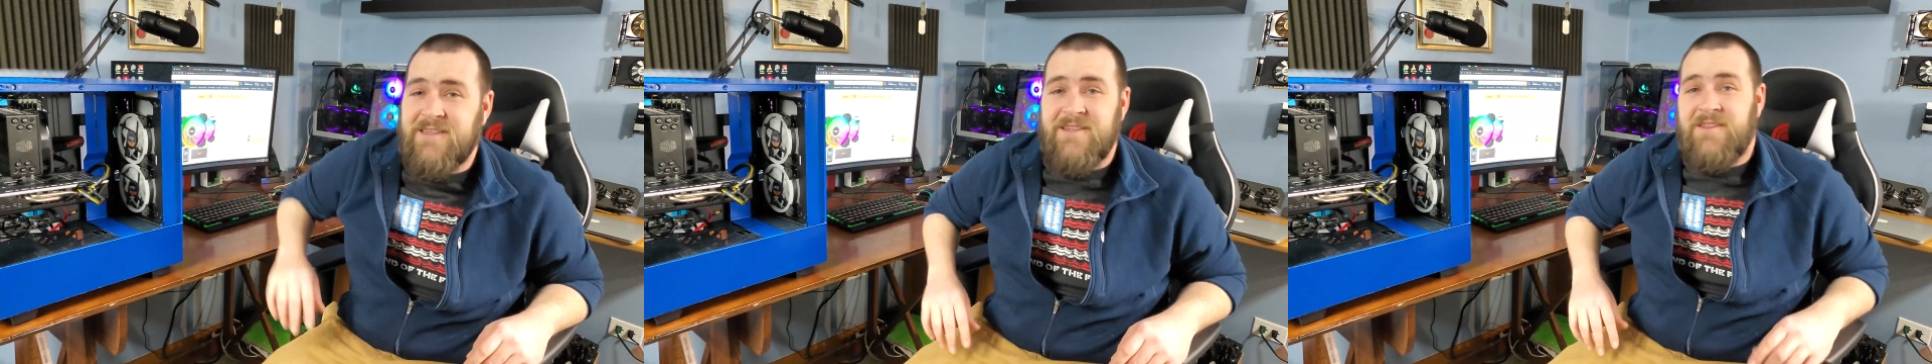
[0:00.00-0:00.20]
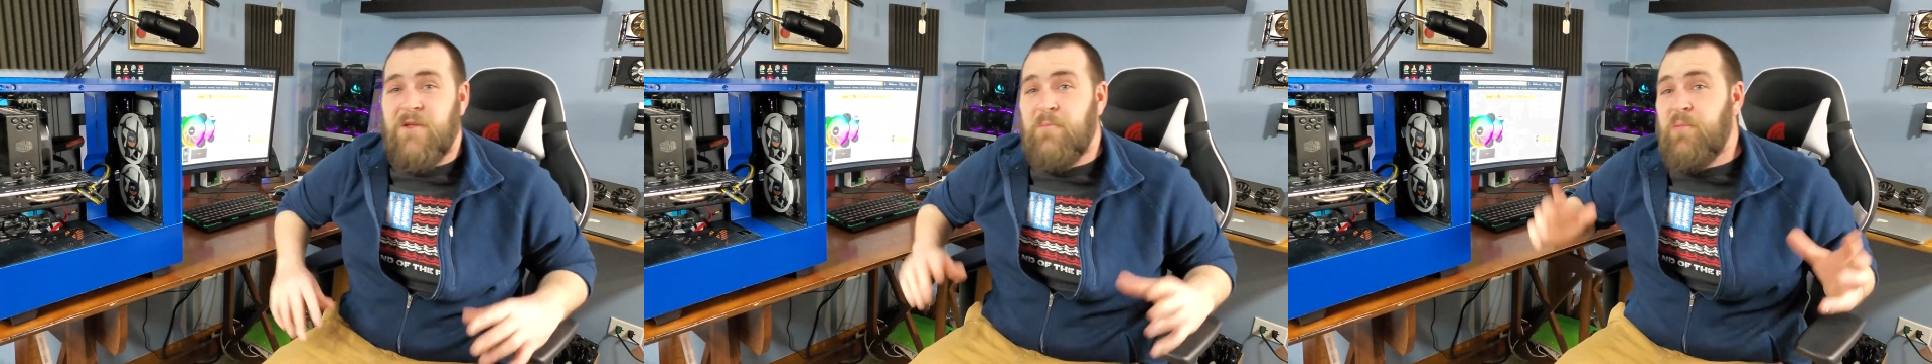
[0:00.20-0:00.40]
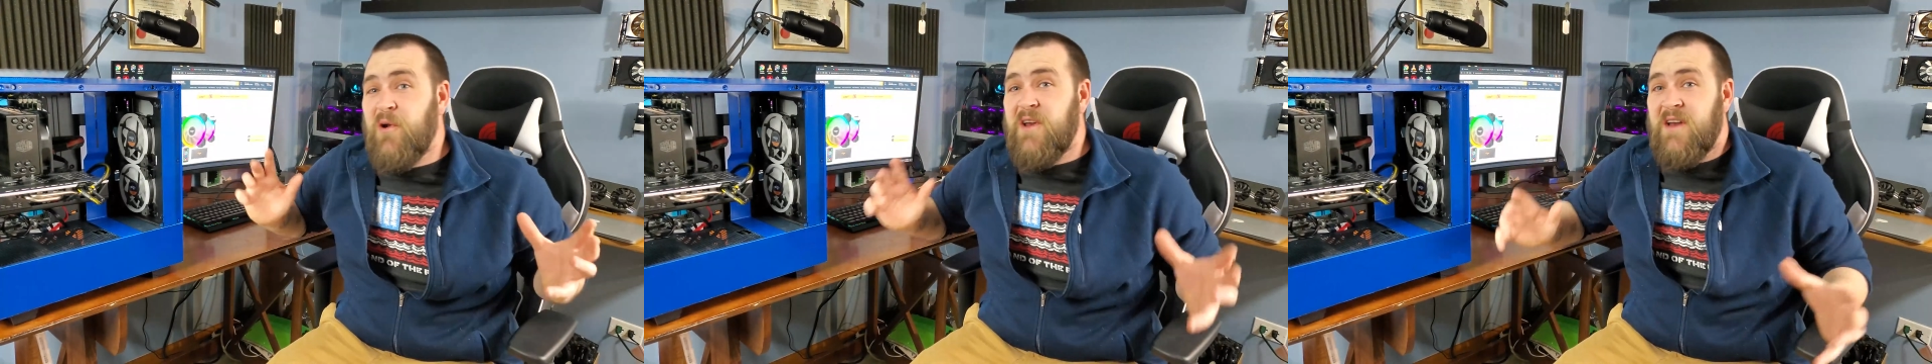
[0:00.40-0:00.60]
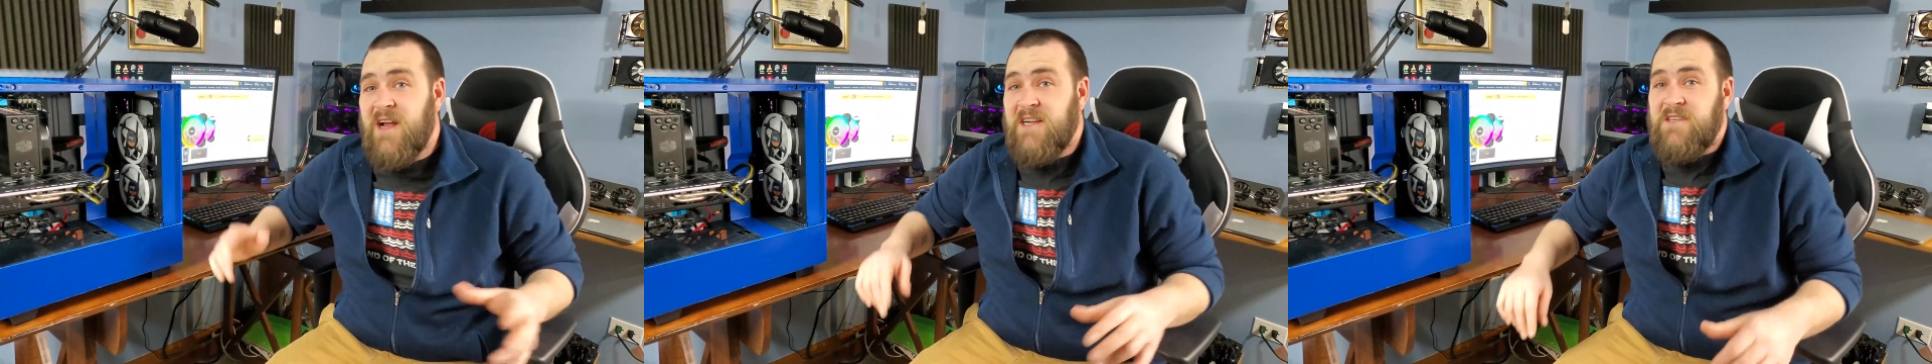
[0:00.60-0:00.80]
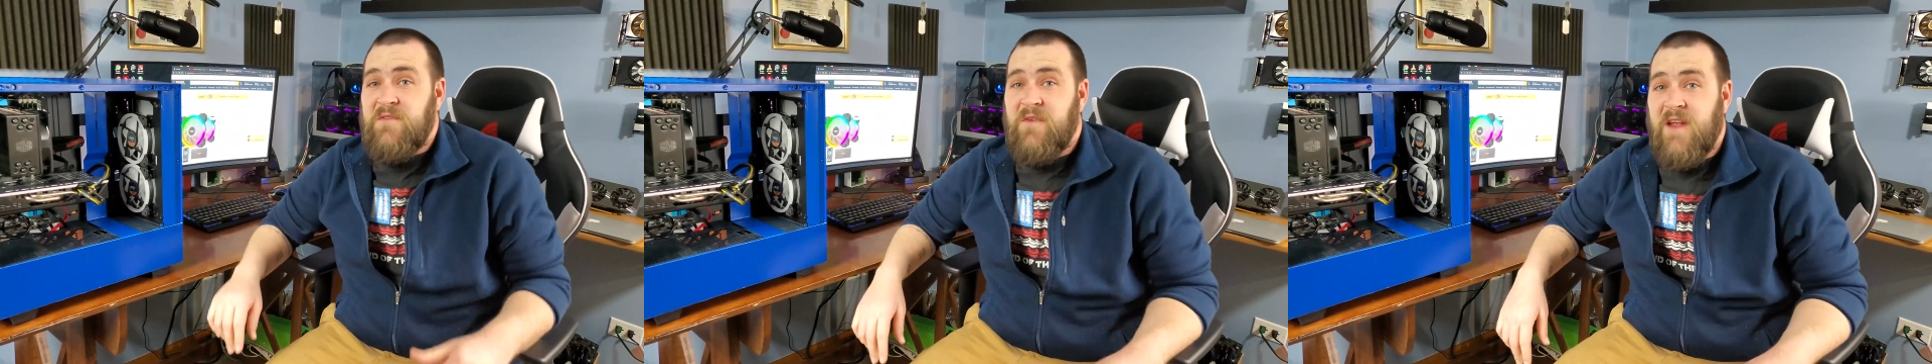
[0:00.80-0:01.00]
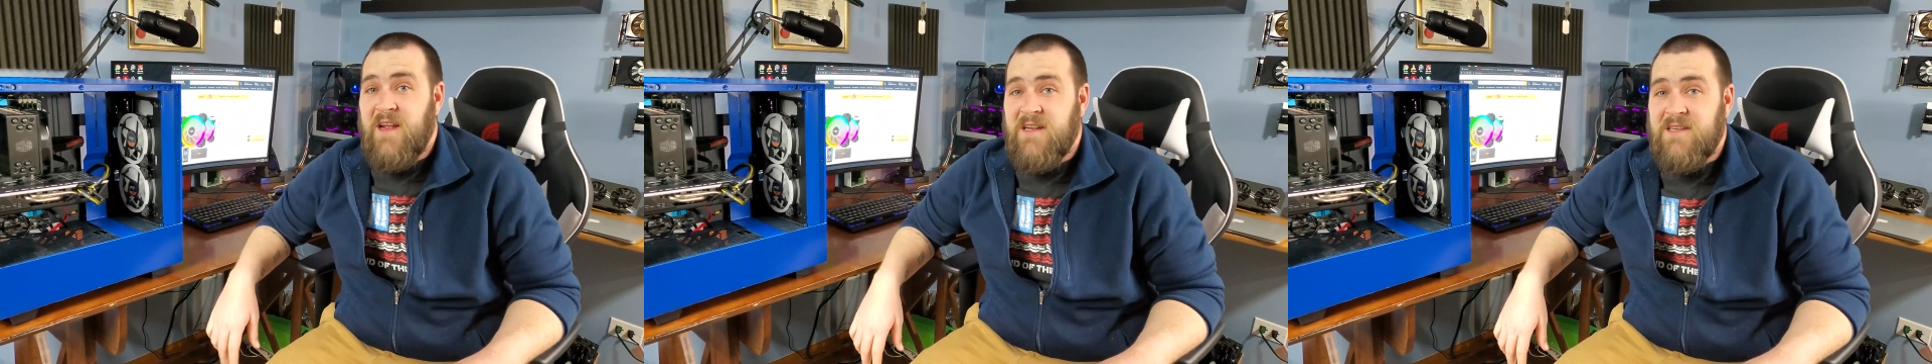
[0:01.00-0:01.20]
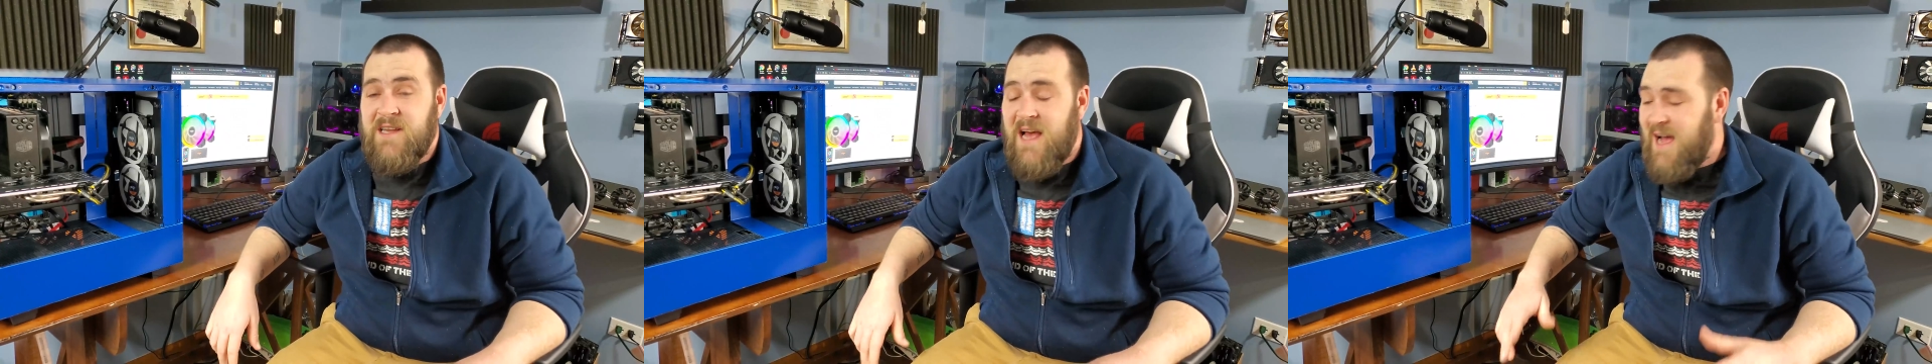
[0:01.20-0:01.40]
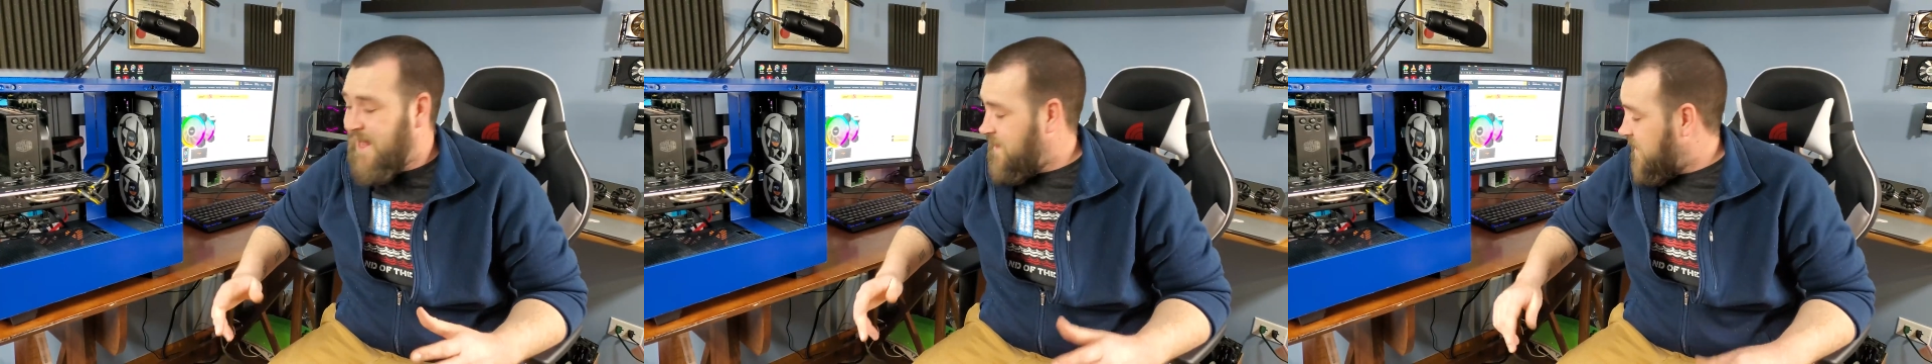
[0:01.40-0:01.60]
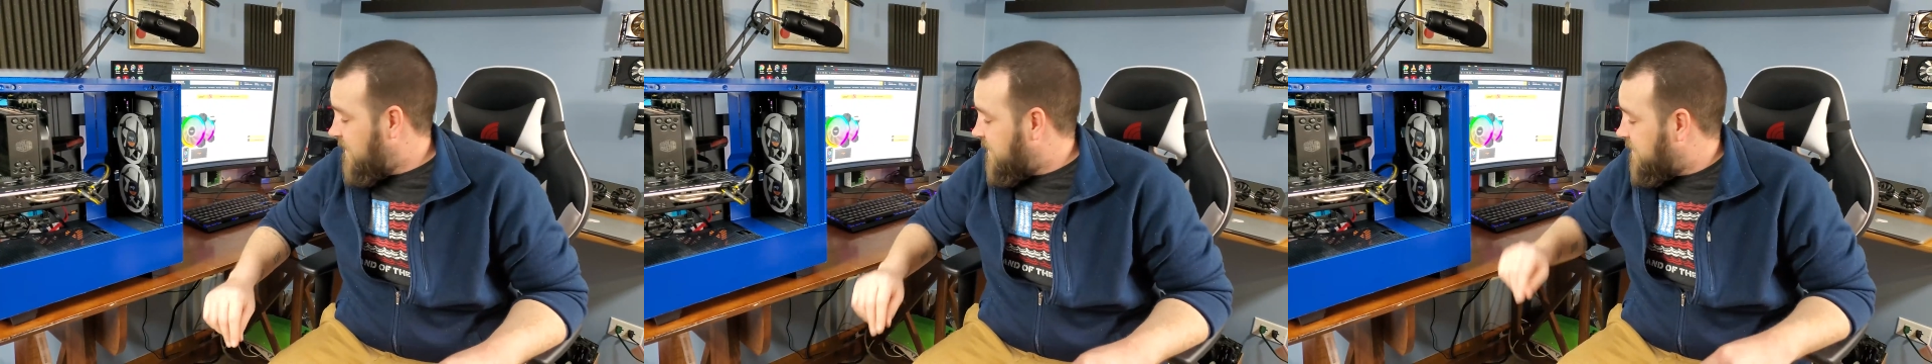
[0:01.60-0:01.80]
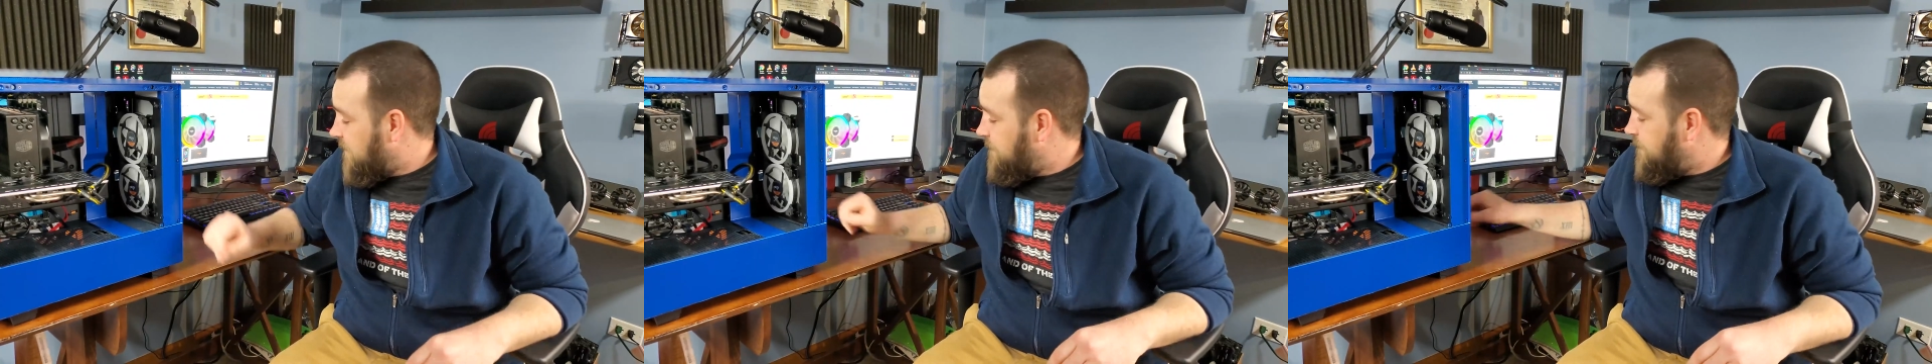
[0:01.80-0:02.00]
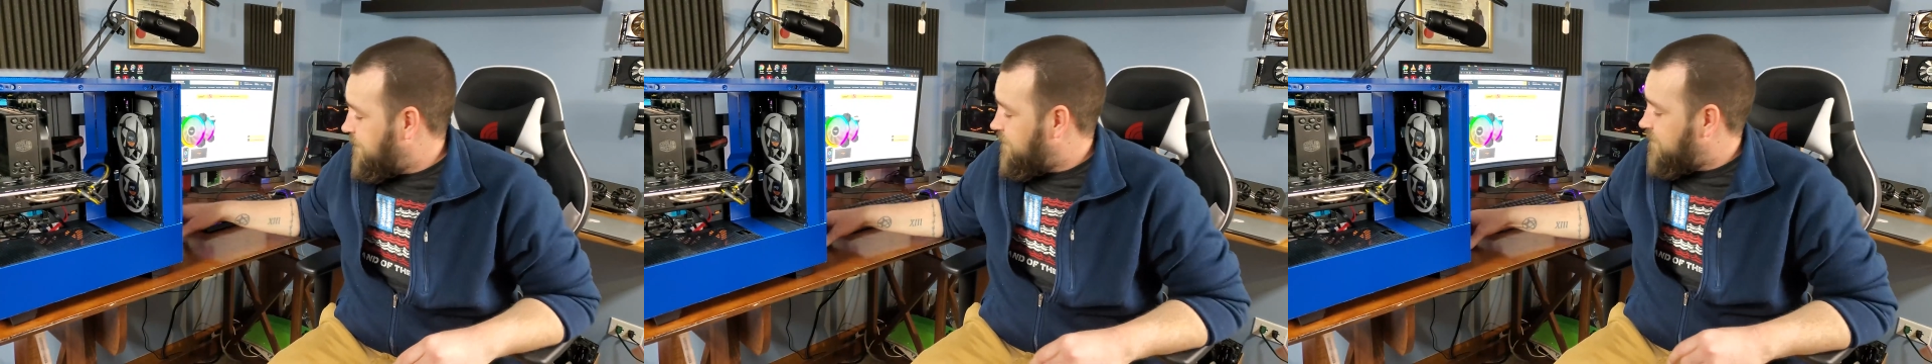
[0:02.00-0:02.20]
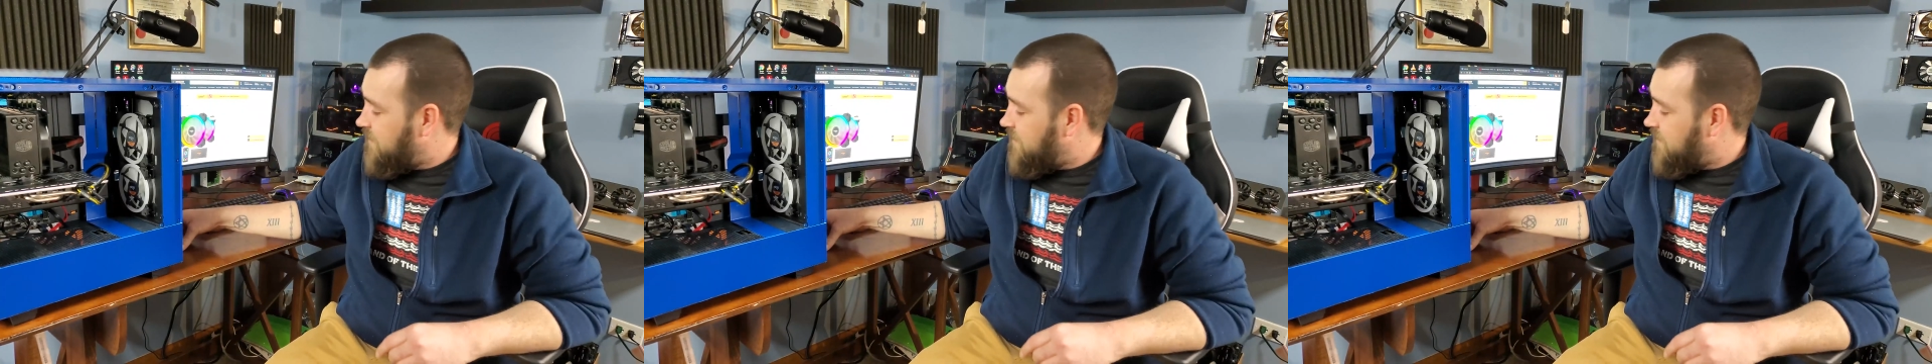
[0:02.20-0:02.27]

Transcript: They're pretty nice fans. I like them.